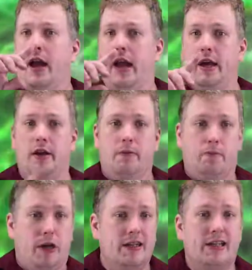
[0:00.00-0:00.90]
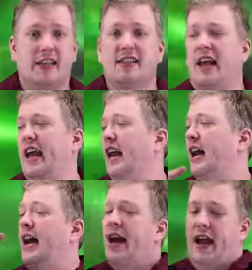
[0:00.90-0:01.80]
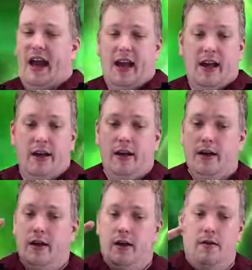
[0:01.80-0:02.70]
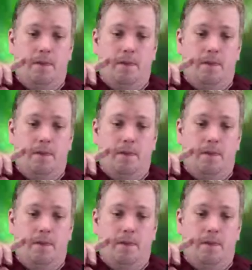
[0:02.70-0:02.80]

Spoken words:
and Princess Leia and